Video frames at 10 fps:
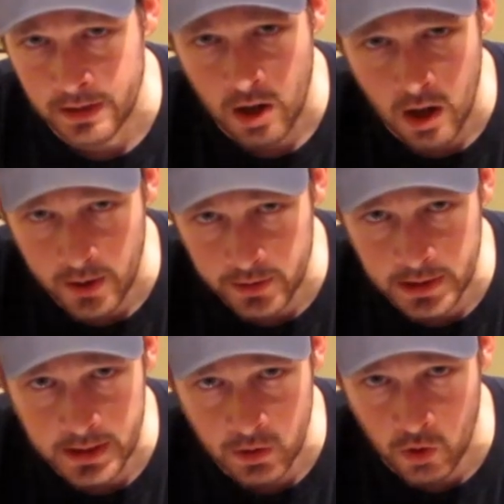
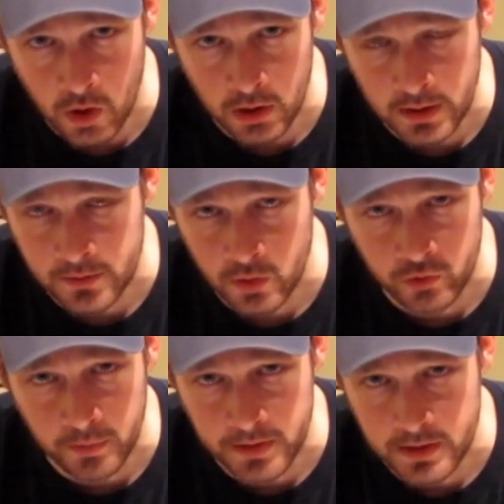hardly at all, and
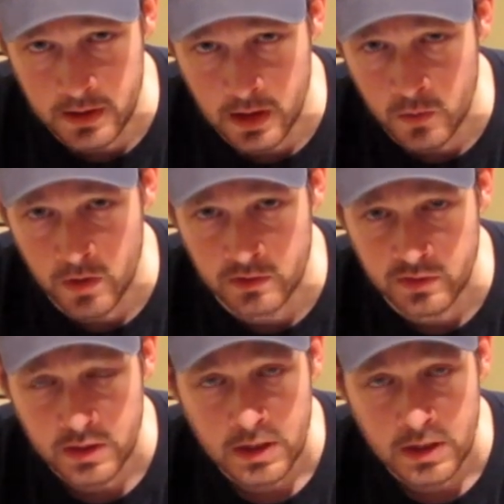those will be the young ones.